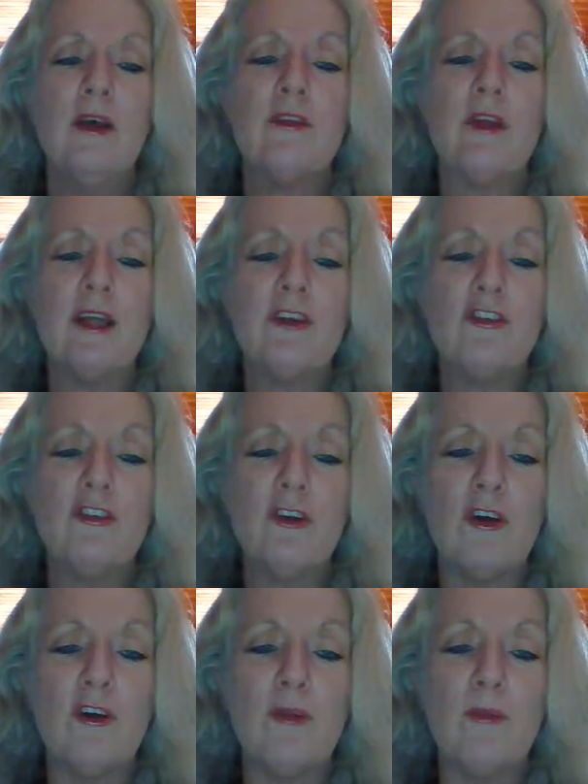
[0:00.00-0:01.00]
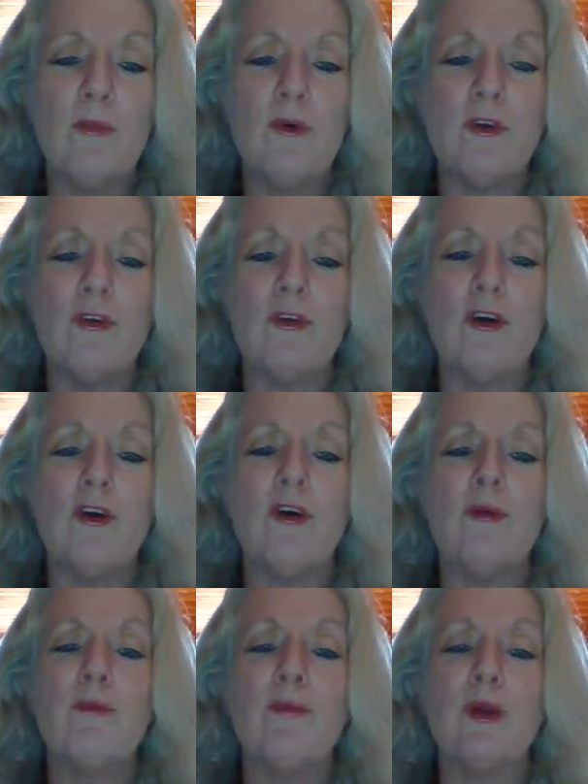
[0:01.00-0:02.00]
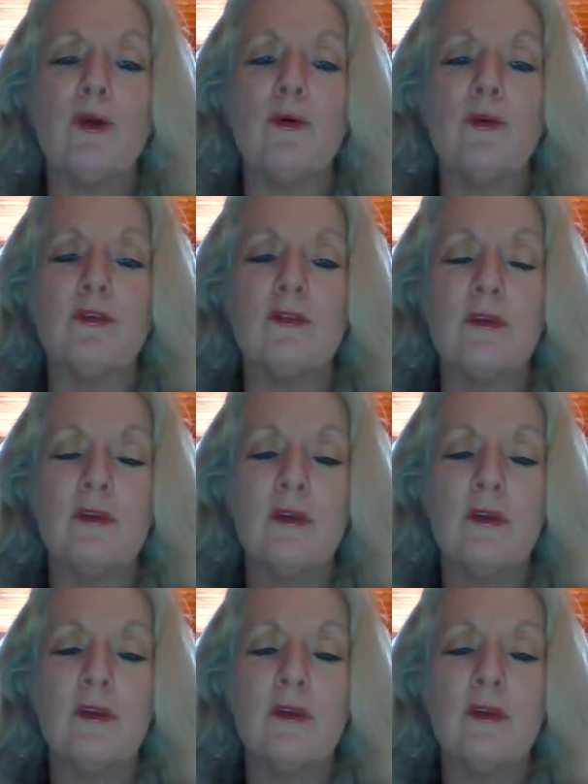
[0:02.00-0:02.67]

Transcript: The less you know, the more you know, because